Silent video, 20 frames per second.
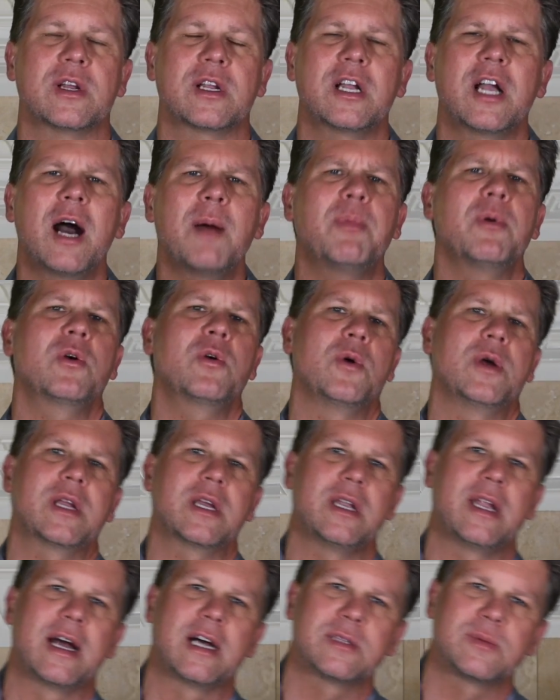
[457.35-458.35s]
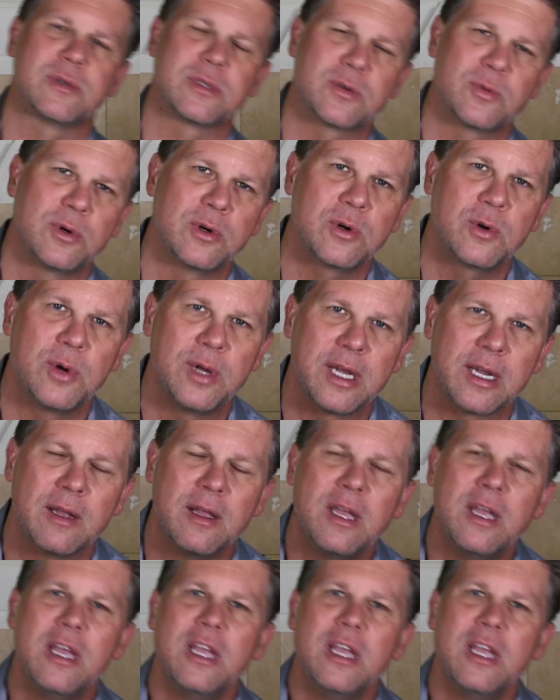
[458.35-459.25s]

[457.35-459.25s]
a couple quick announcements, real quick